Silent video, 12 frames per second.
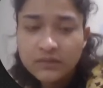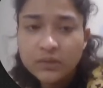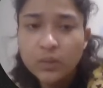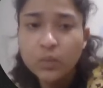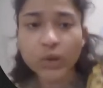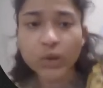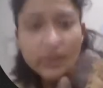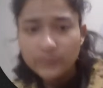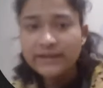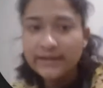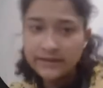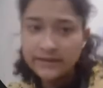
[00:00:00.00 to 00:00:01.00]
What
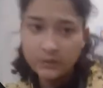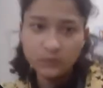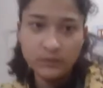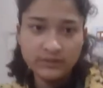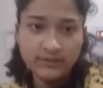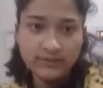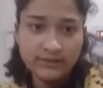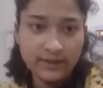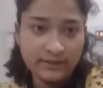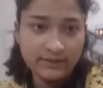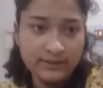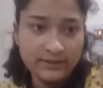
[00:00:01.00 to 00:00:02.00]
we can do is that,
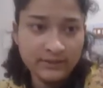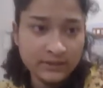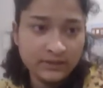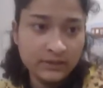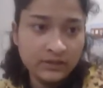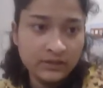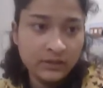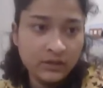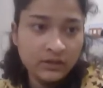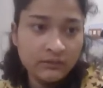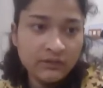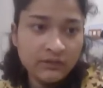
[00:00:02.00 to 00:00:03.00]
see,
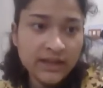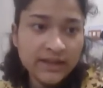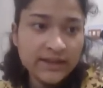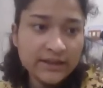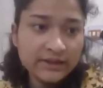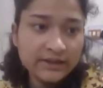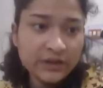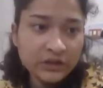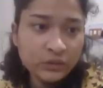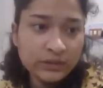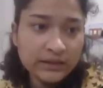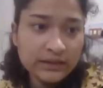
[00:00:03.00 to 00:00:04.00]
we can get the
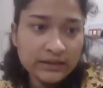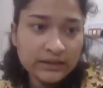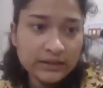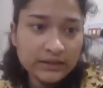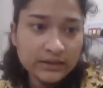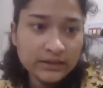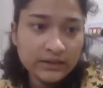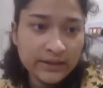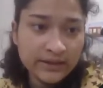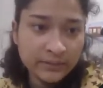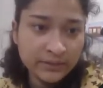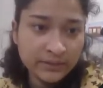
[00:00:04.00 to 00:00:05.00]
unique
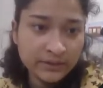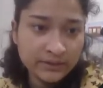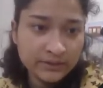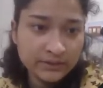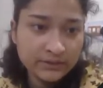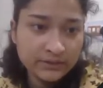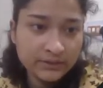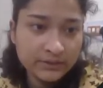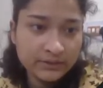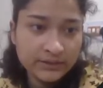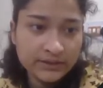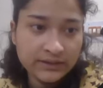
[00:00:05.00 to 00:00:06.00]
elements.
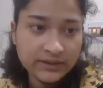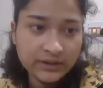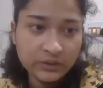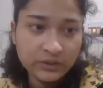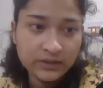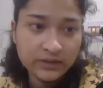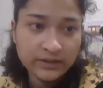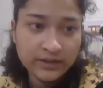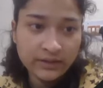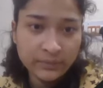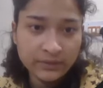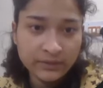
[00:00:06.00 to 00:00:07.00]
These are the unique
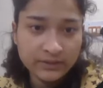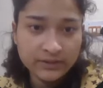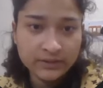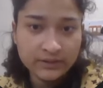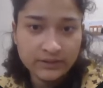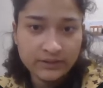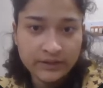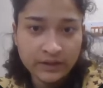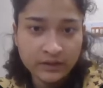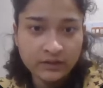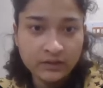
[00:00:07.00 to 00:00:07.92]
elements in this array.